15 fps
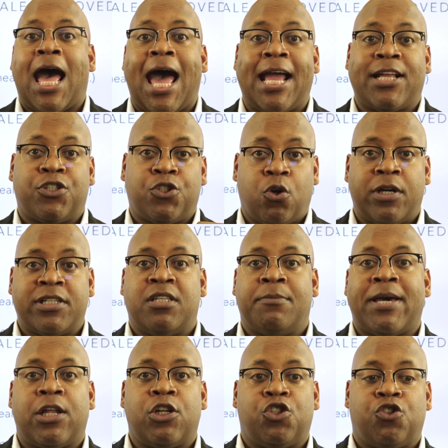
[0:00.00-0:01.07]
I talked
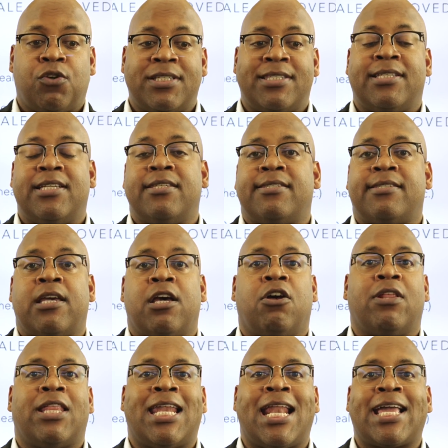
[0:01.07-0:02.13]
about a trustee
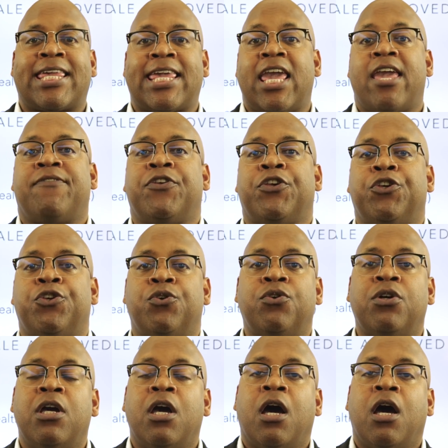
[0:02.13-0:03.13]
sale, and I gave you